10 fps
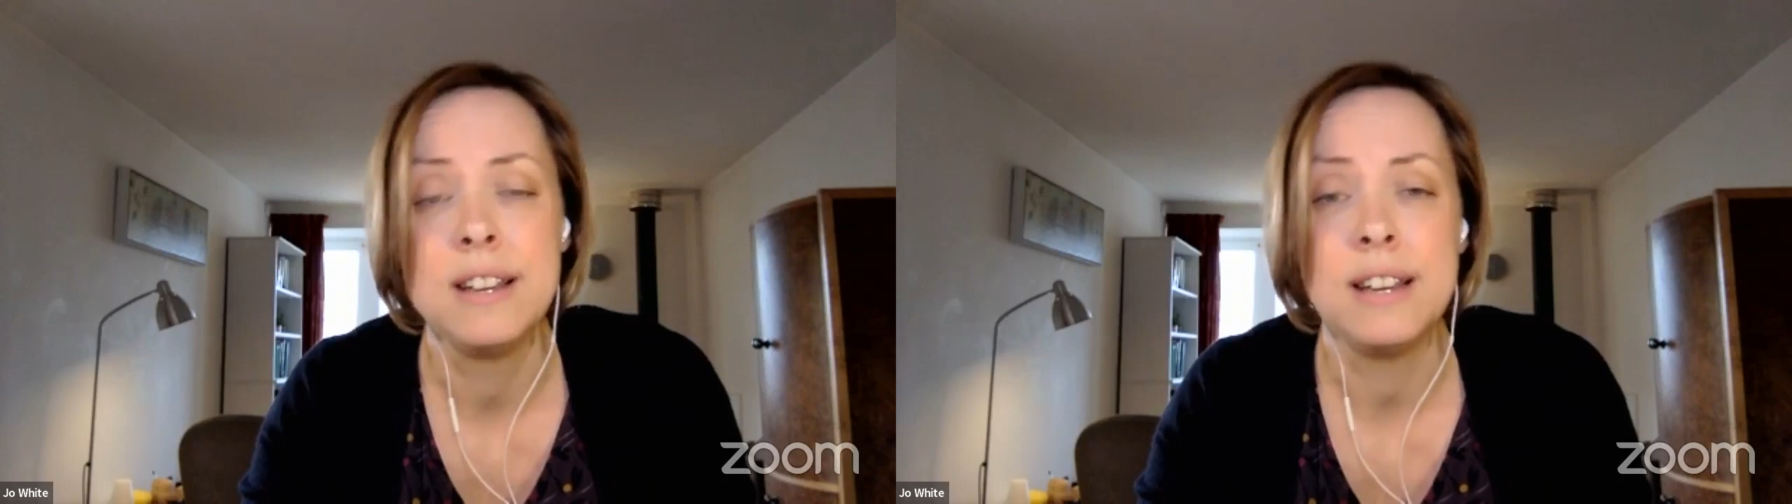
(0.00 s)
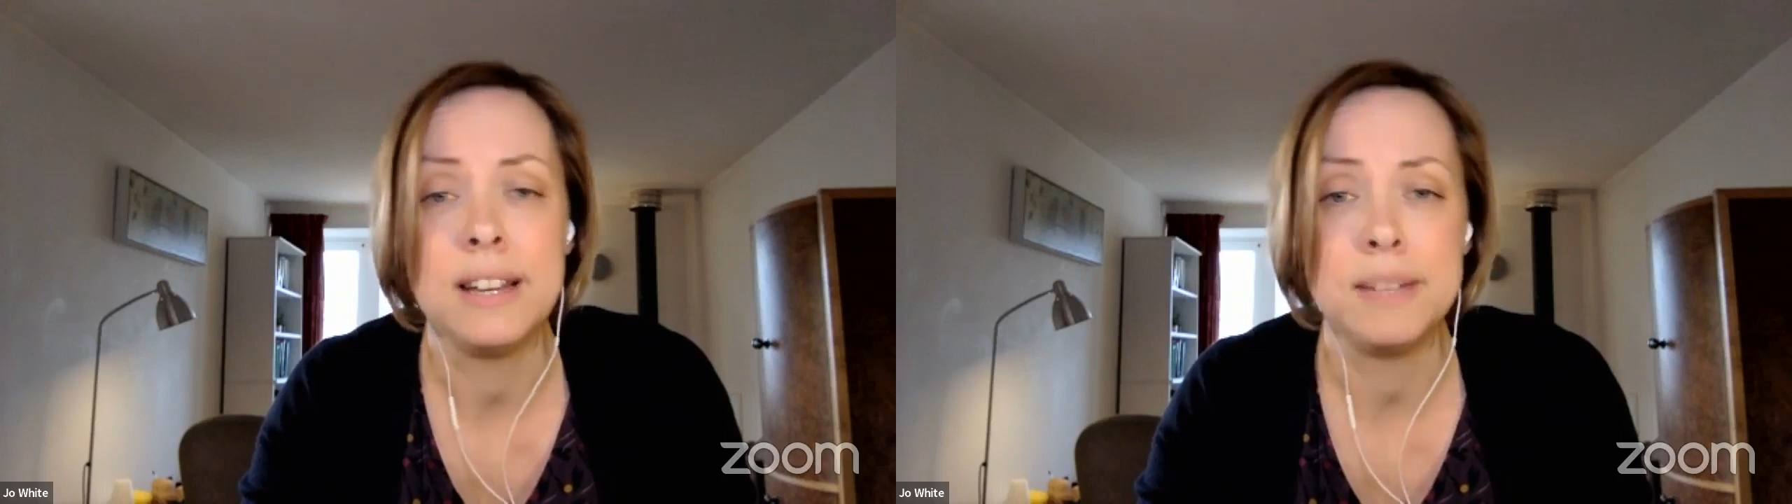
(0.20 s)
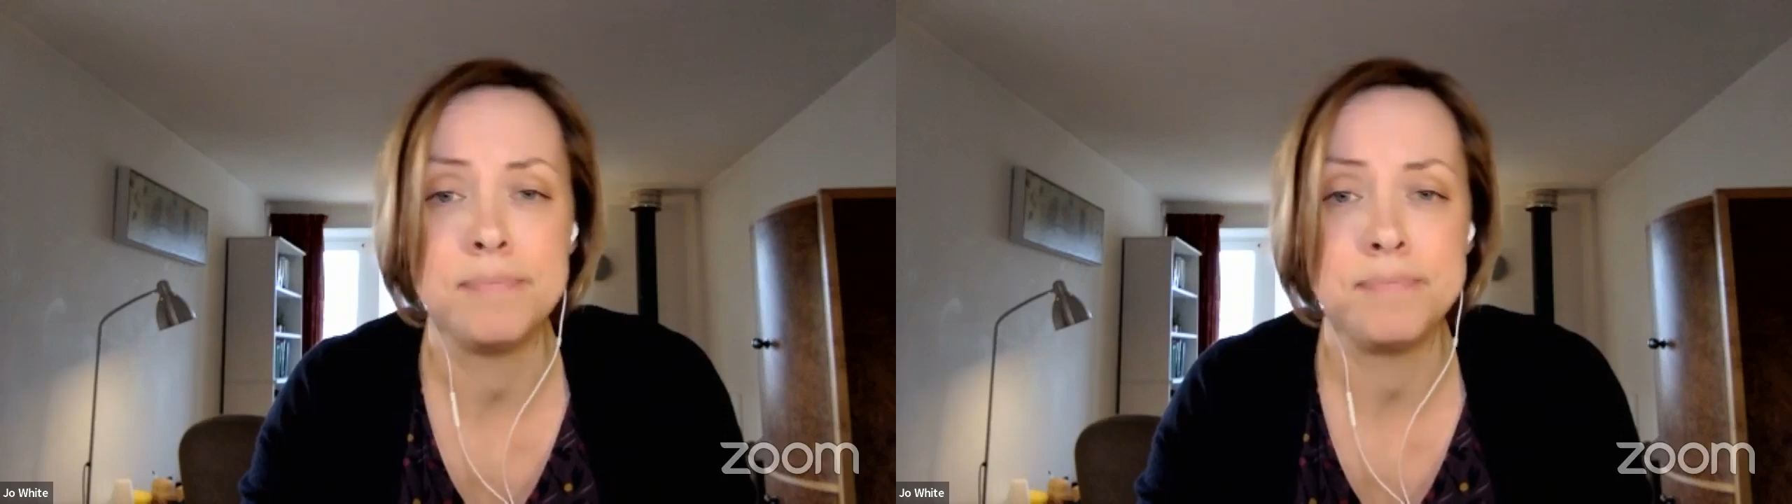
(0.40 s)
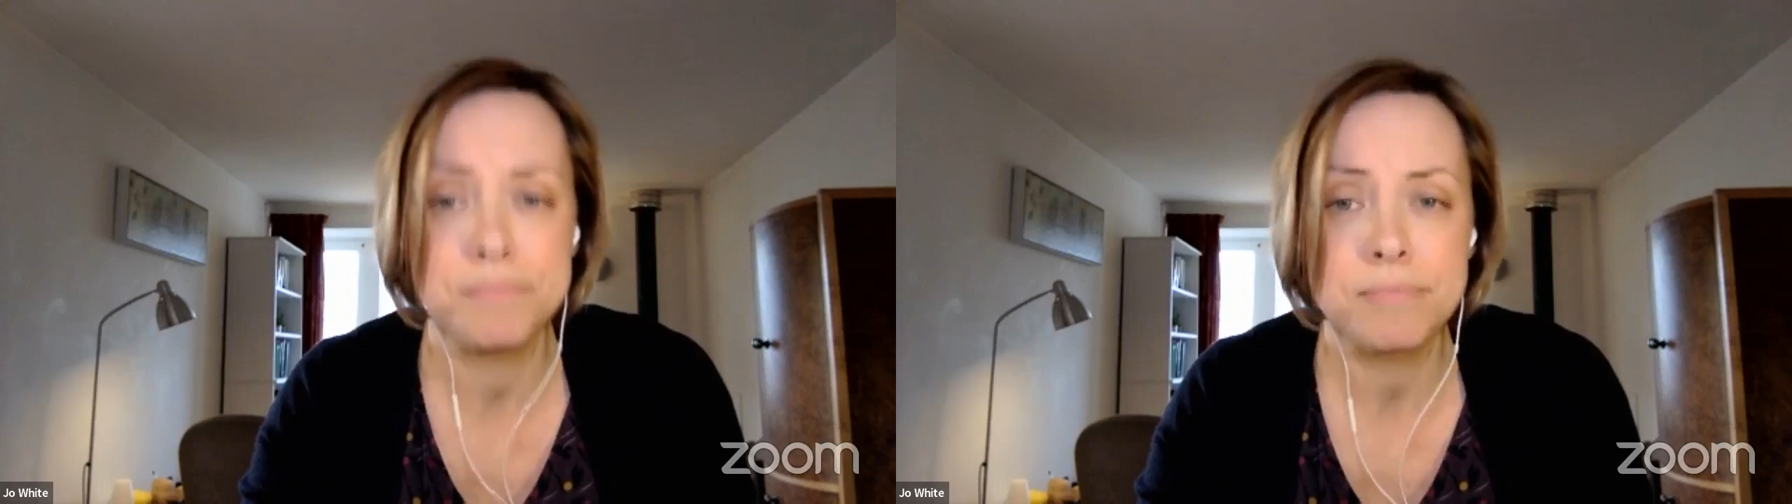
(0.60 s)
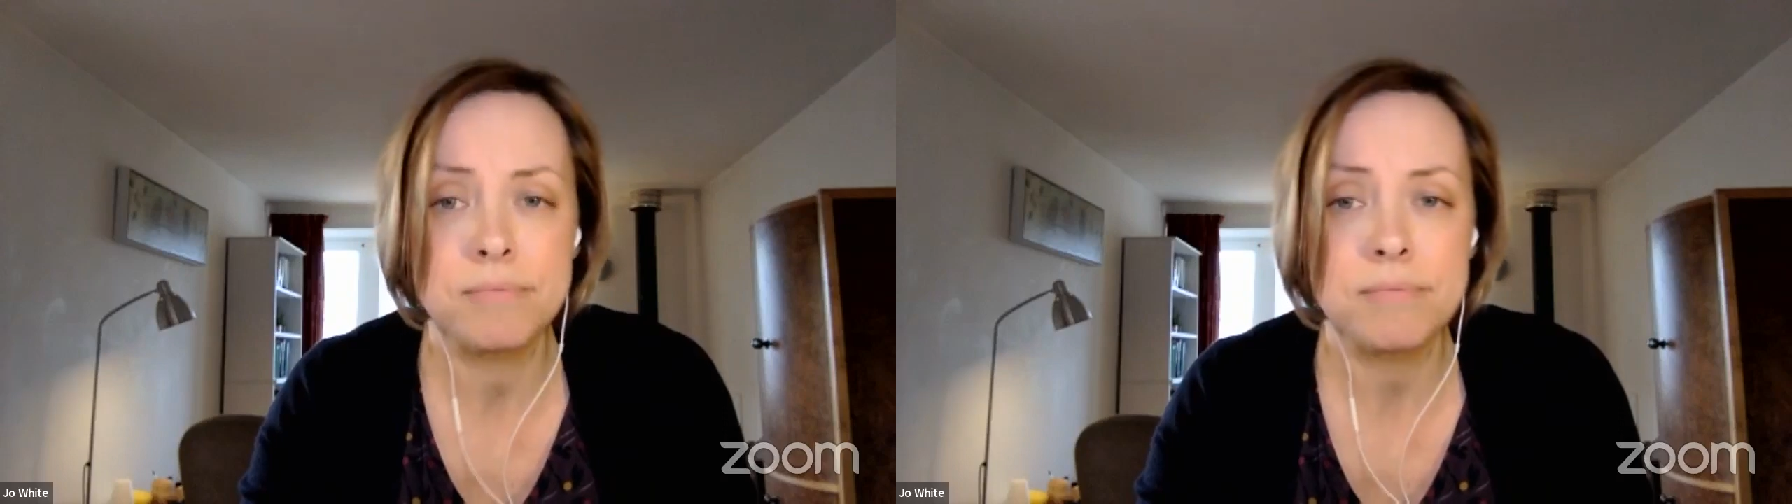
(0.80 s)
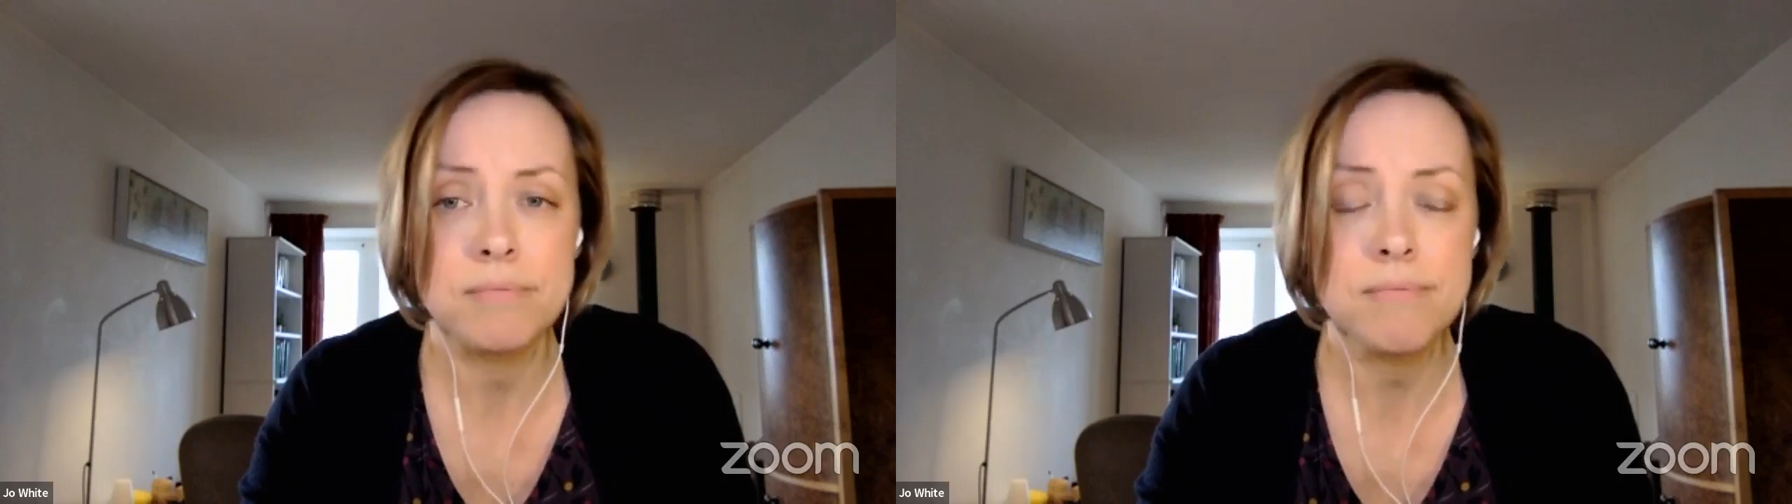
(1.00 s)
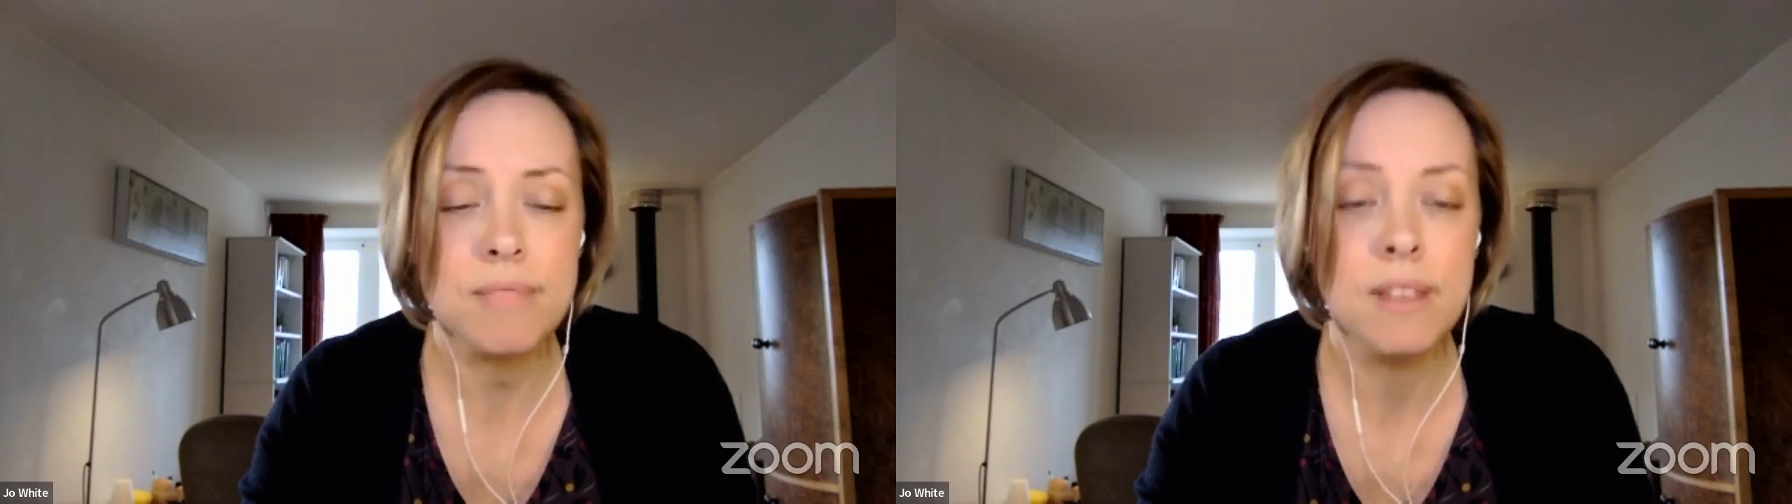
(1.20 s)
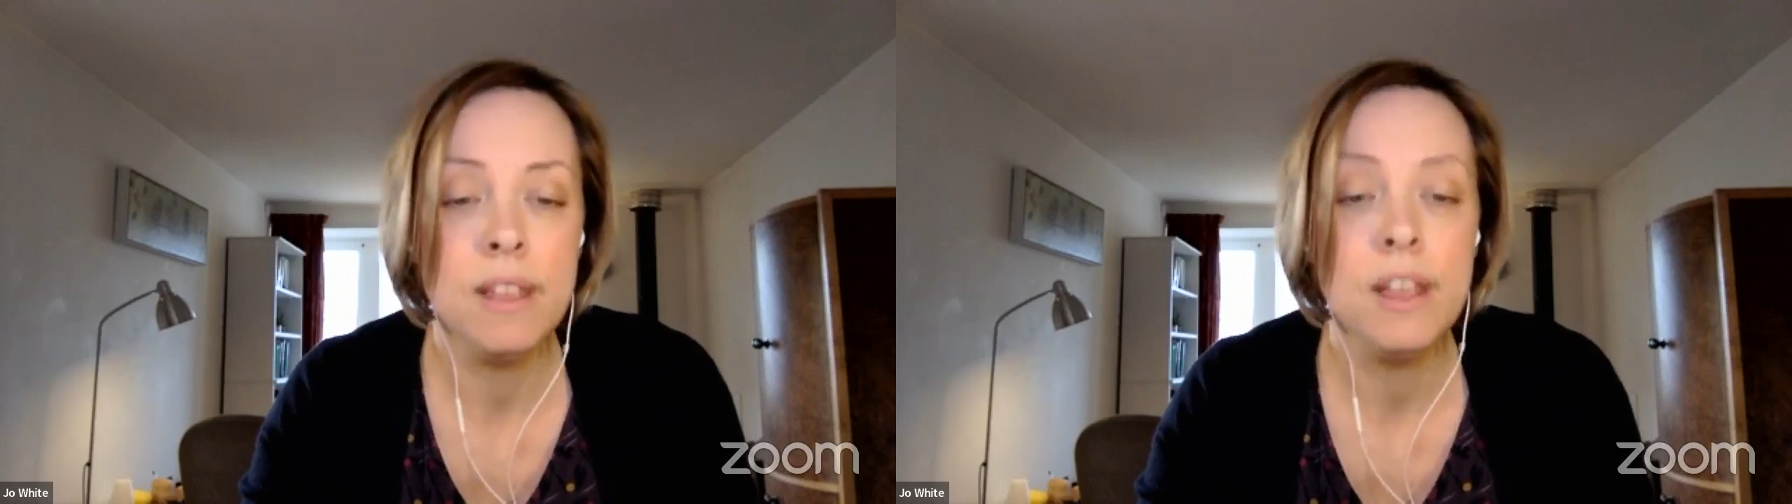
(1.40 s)

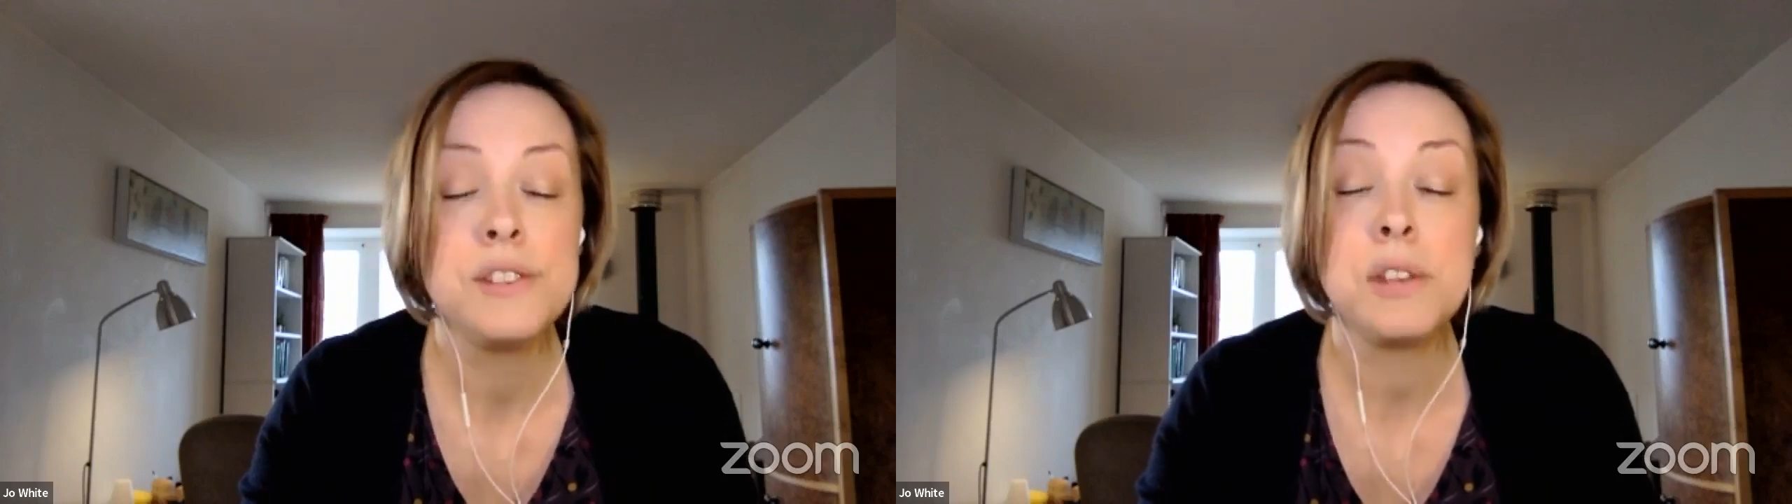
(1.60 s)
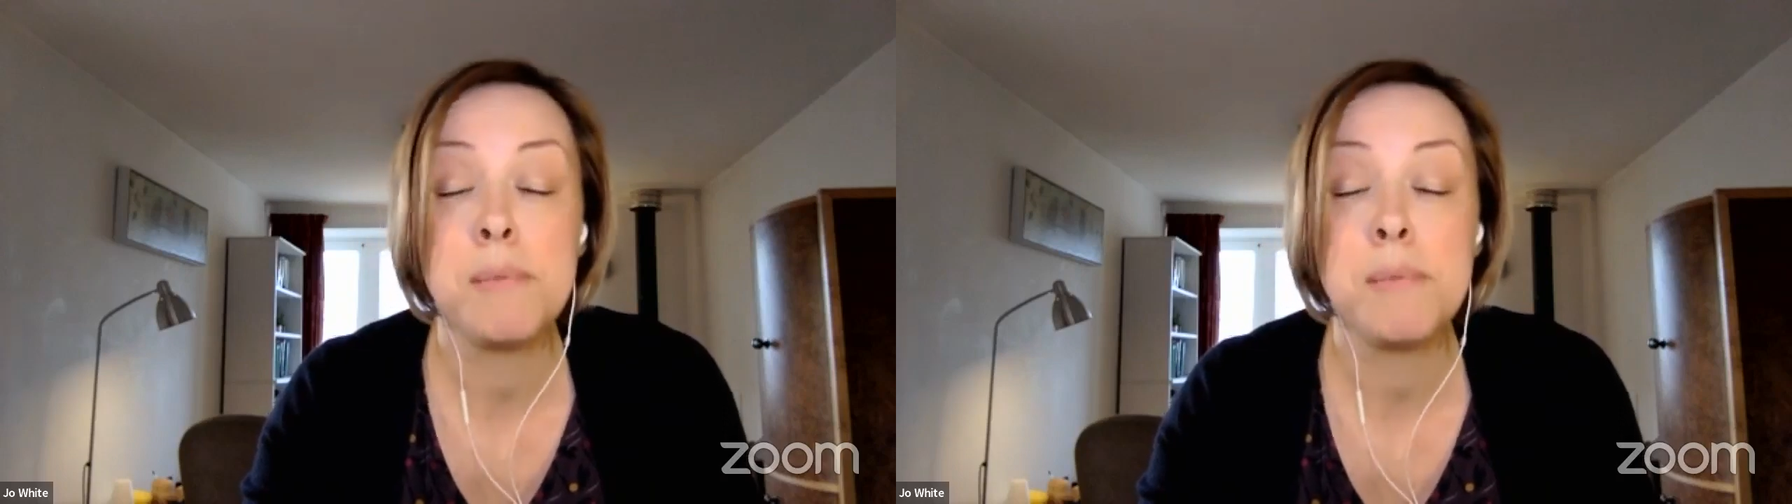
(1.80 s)
So